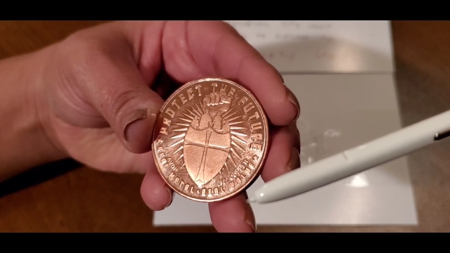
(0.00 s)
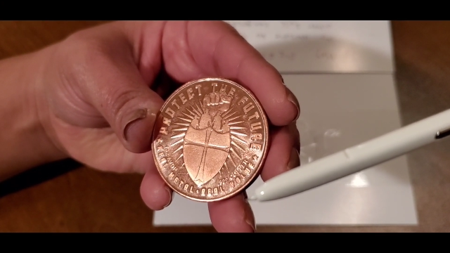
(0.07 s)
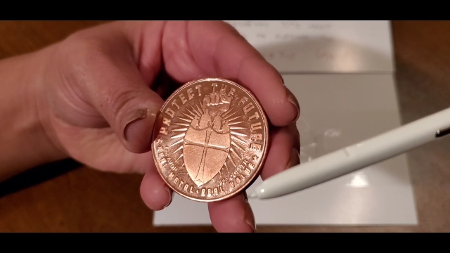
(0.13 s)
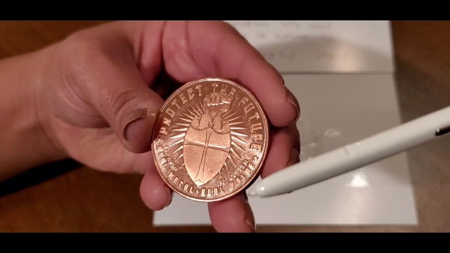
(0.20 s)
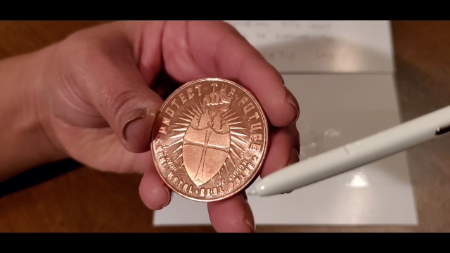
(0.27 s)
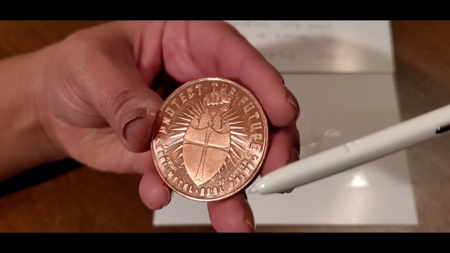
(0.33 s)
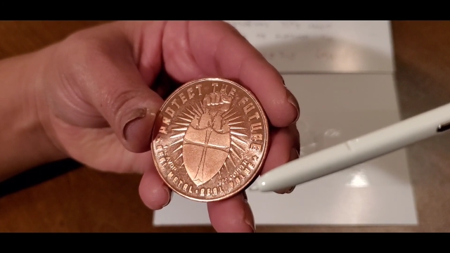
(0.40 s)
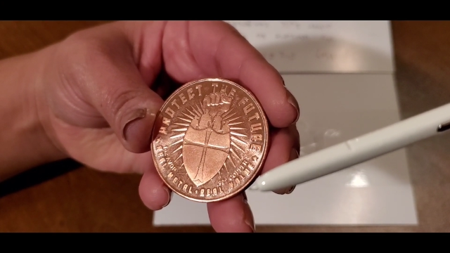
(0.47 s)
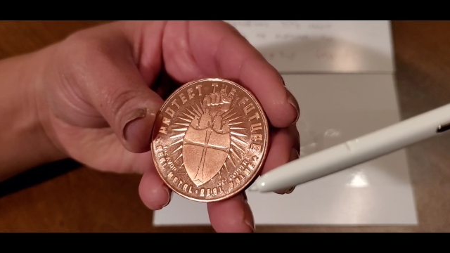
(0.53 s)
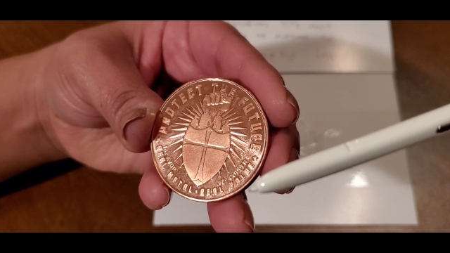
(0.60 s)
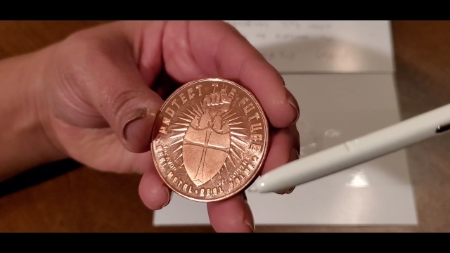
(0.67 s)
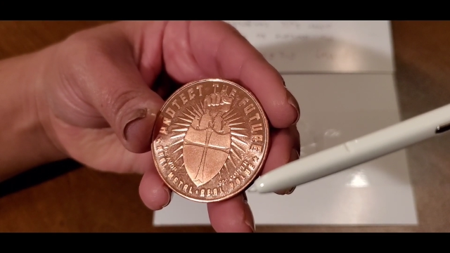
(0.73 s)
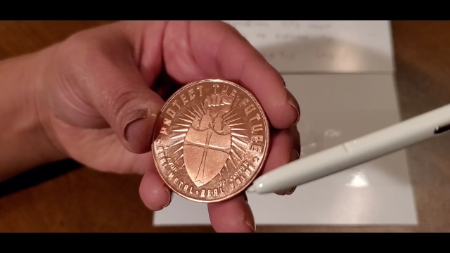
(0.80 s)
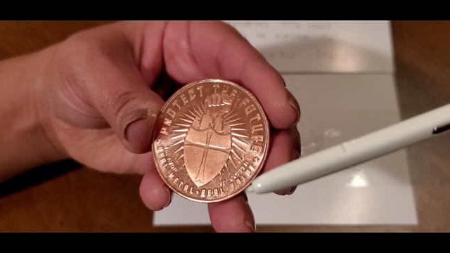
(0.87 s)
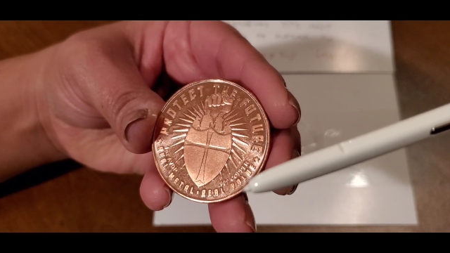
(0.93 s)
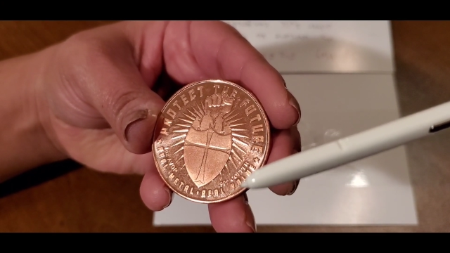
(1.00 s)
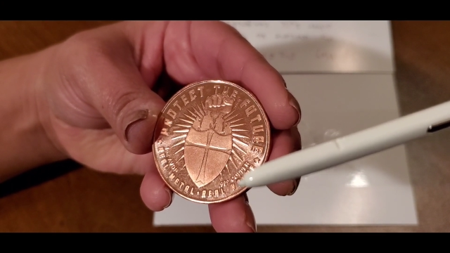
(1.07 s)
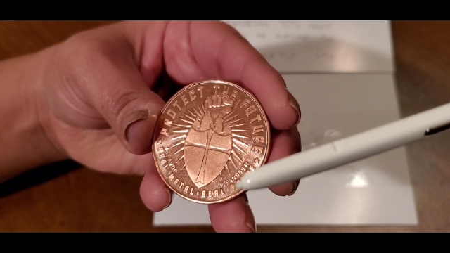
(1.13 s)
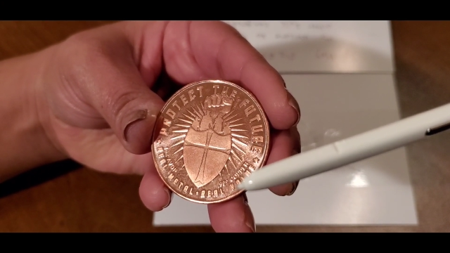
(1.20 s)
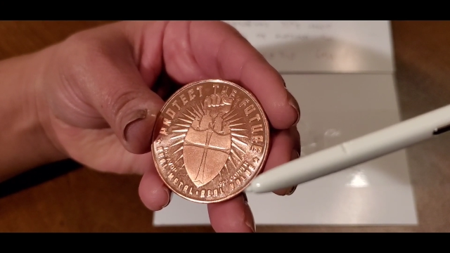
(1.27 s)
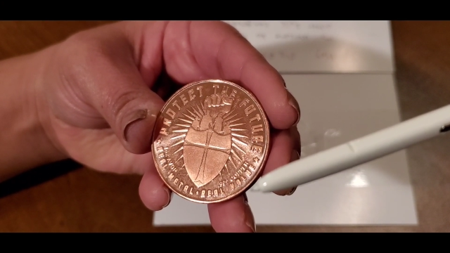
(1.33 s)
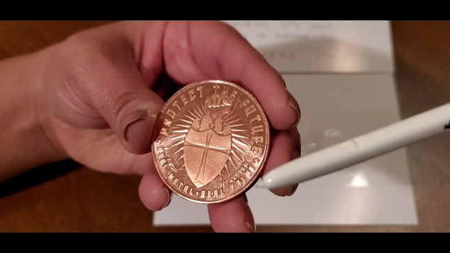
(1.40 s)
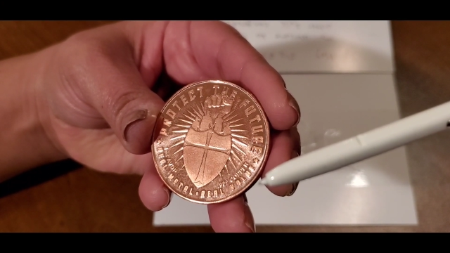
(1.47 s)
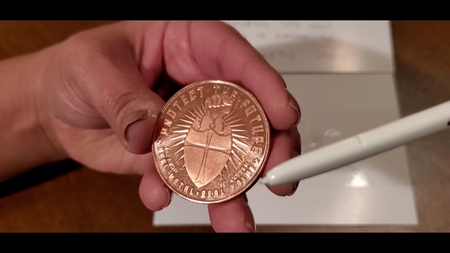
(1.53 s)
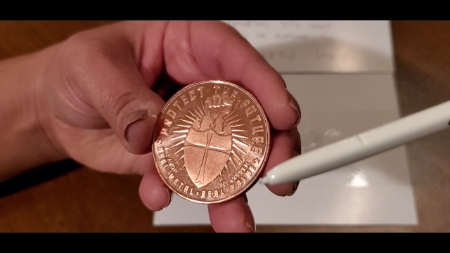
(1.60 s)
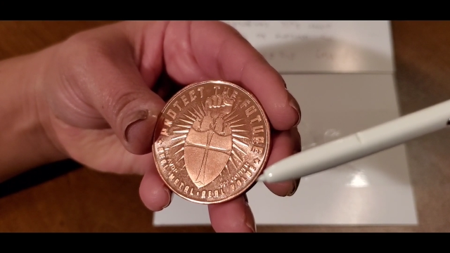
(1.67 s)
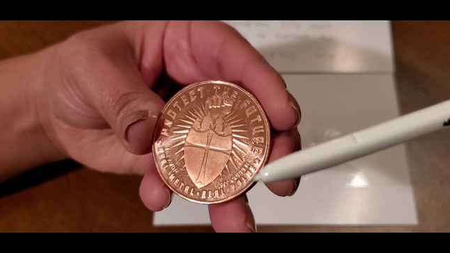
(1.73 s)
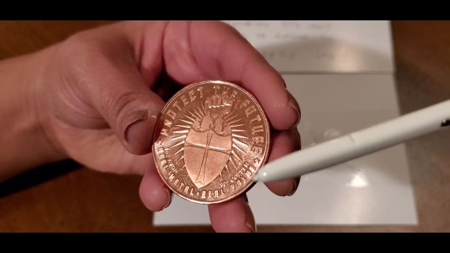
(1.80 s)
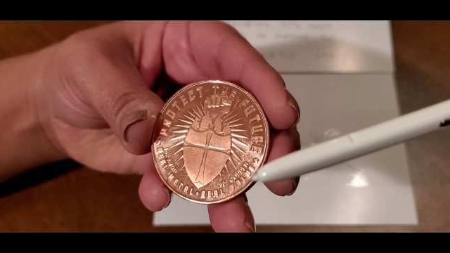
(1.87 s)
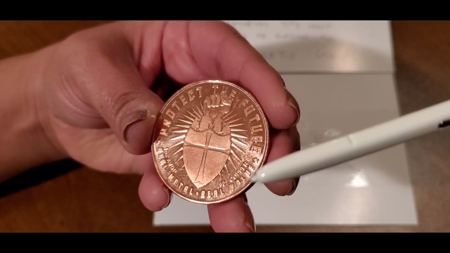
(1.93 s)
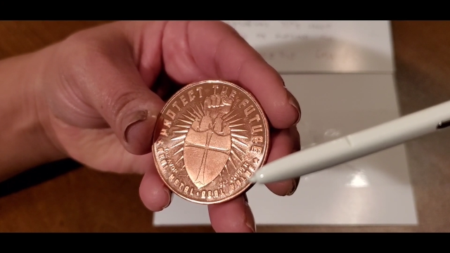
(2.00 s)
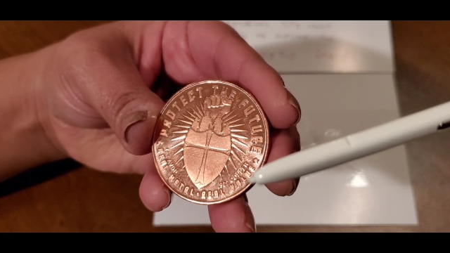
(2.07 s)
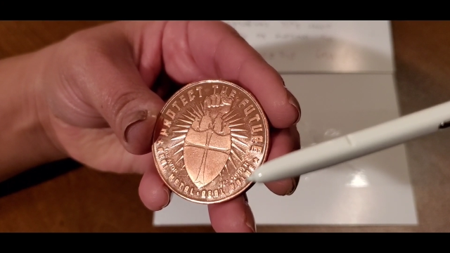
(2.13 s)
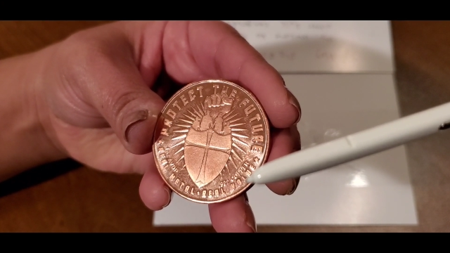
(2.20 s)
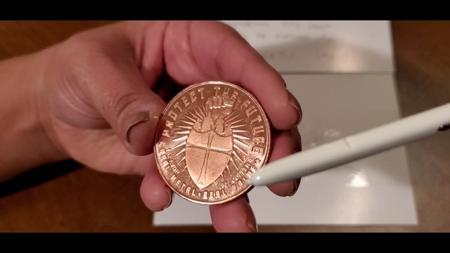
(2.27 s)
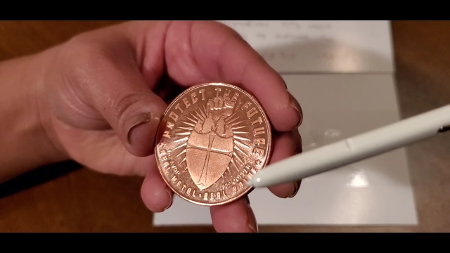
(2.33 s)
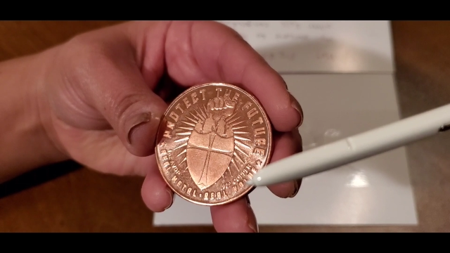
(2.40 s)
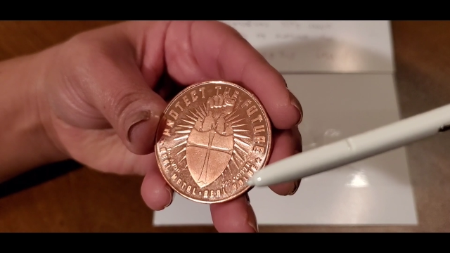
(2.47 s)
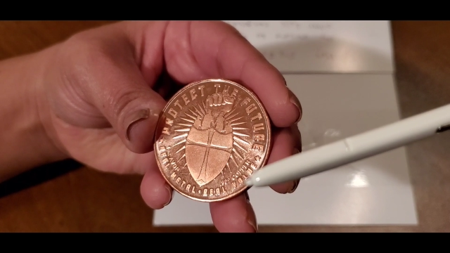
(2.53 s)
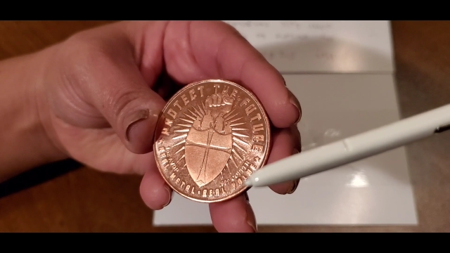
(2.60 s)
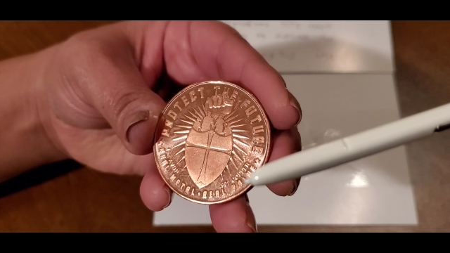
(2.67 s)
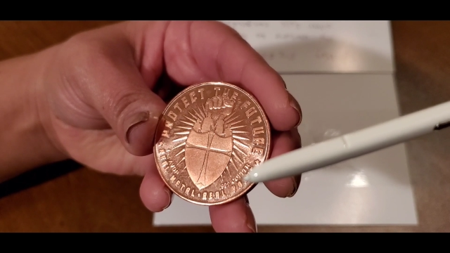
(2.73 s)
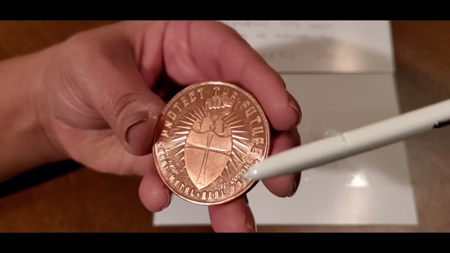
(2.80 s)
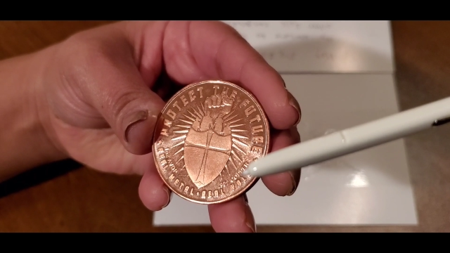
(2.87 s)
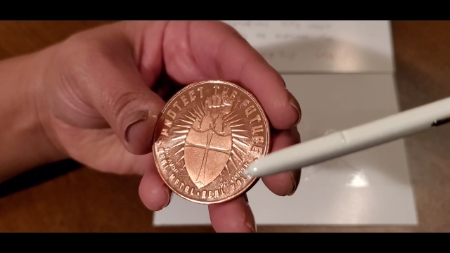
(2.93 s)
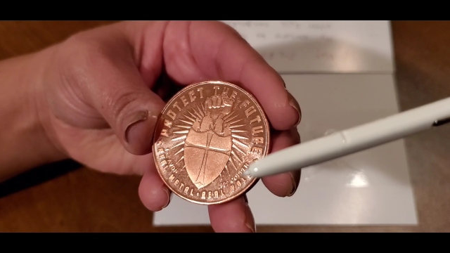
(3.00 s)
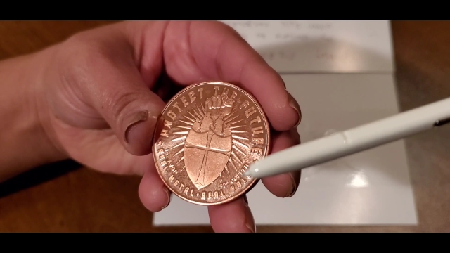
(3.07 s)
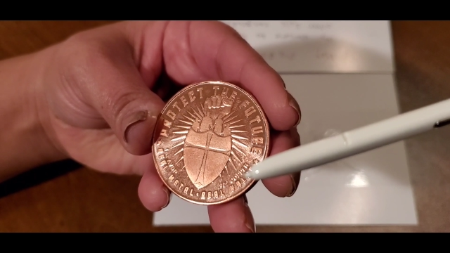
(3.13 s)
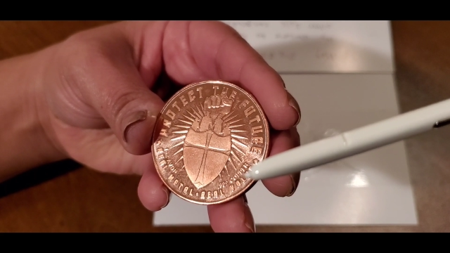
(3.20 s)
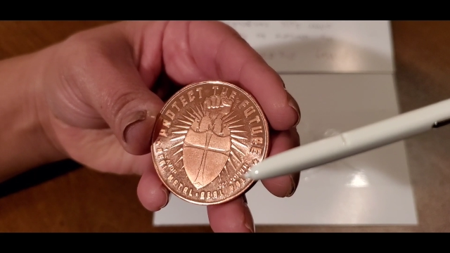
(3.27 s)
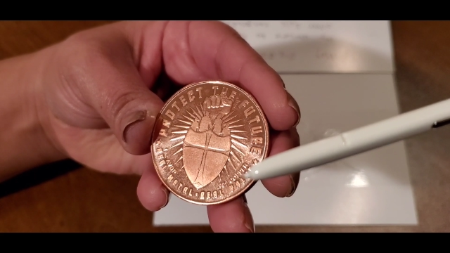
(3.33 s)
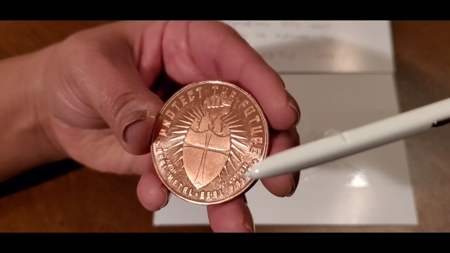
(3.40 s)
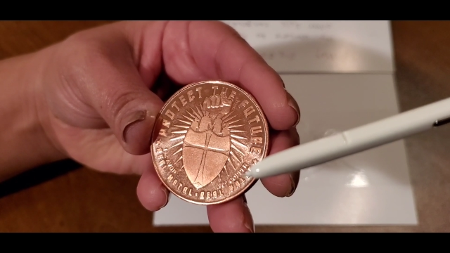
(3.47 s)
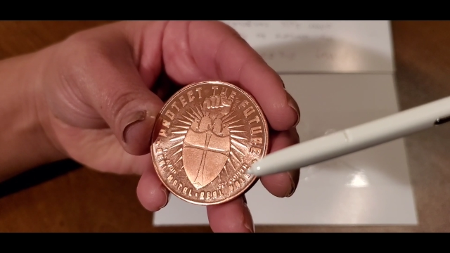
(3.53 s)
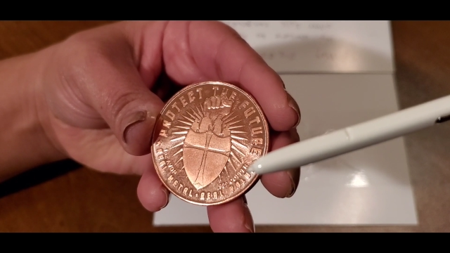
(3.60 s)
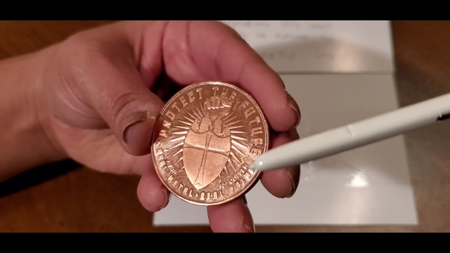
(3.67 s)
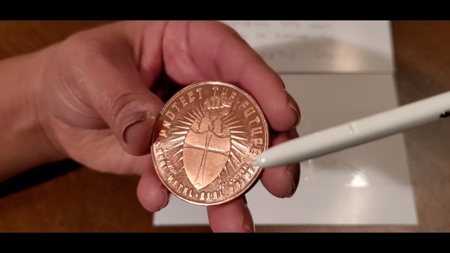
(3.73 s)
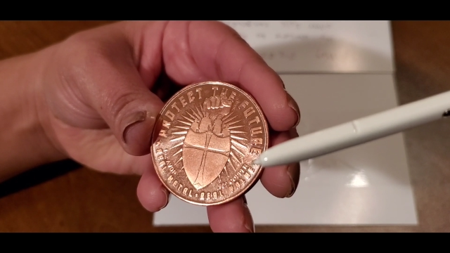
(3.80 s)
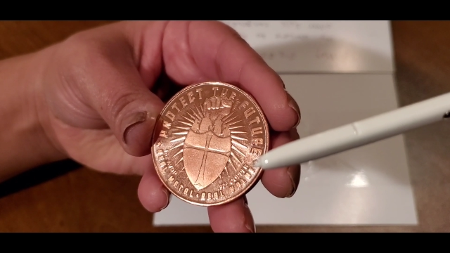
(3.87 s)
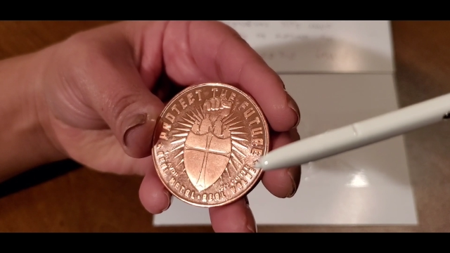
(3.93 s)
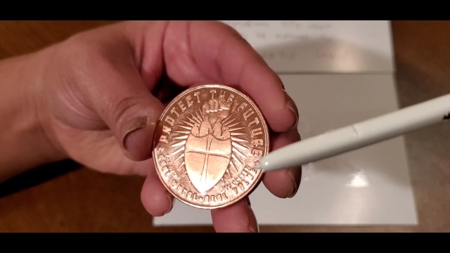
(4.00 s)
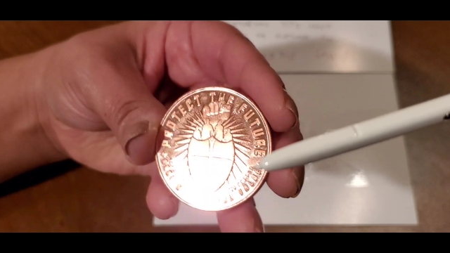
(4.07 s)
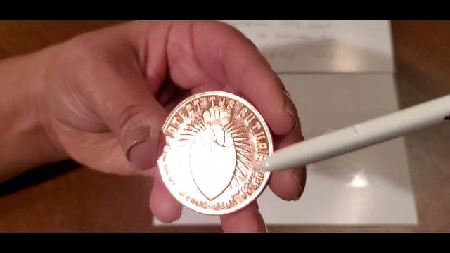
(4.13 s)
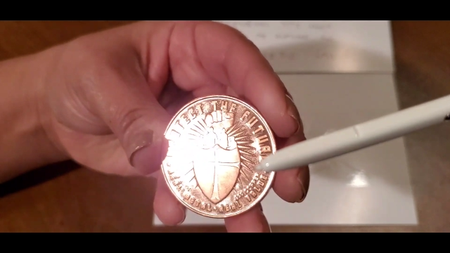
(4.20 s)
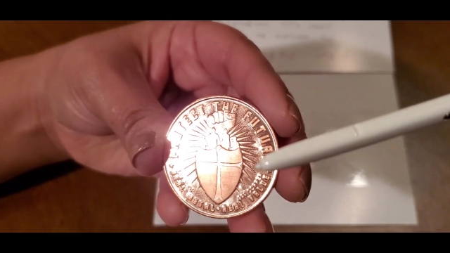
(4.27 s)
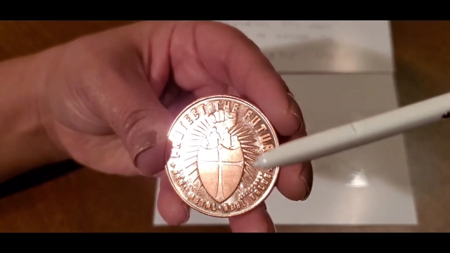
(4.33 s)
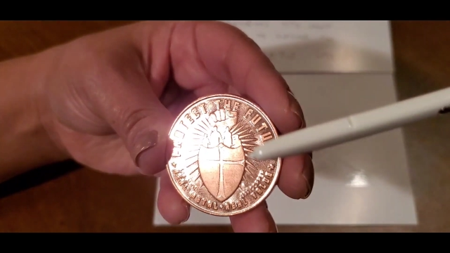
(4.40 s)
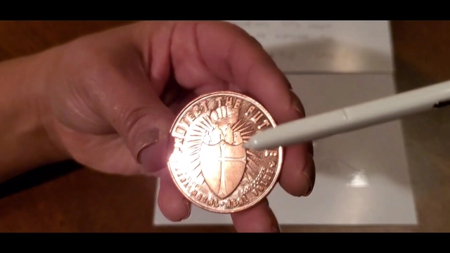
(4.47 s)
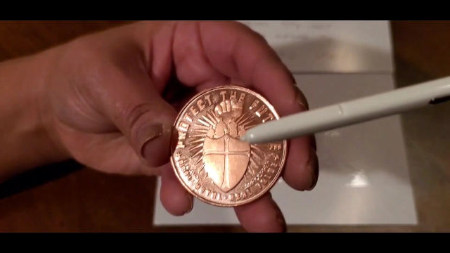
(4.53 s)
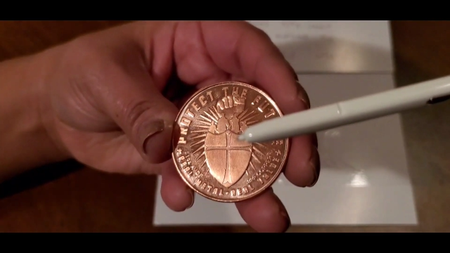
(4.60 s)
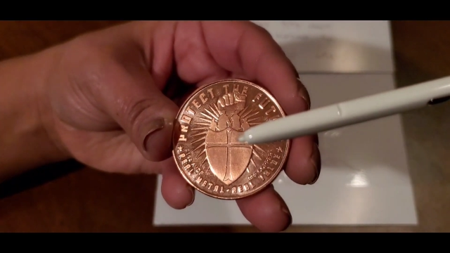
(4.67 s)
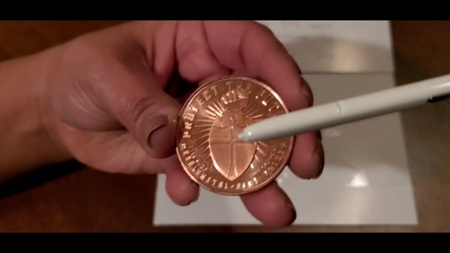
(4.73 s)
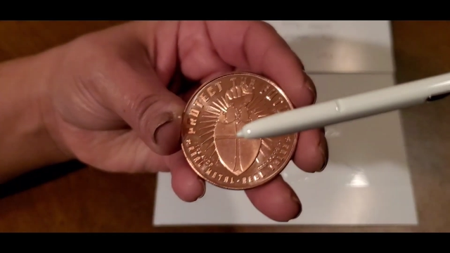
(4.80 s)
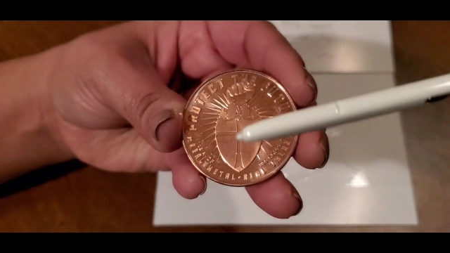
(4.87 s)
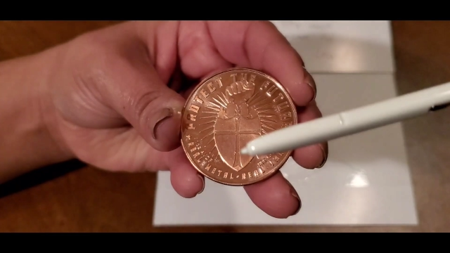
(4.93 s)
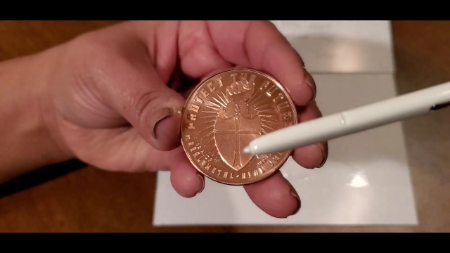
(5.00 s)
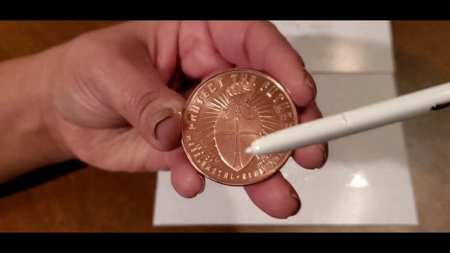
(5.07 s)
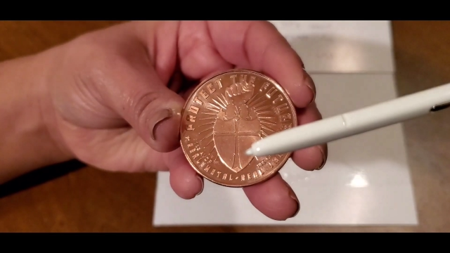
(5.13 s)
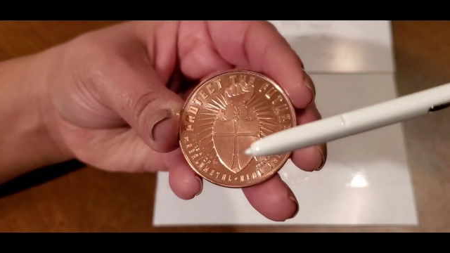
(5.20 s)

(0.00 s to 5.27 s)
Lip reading: No face is visible, so there are no lips to read.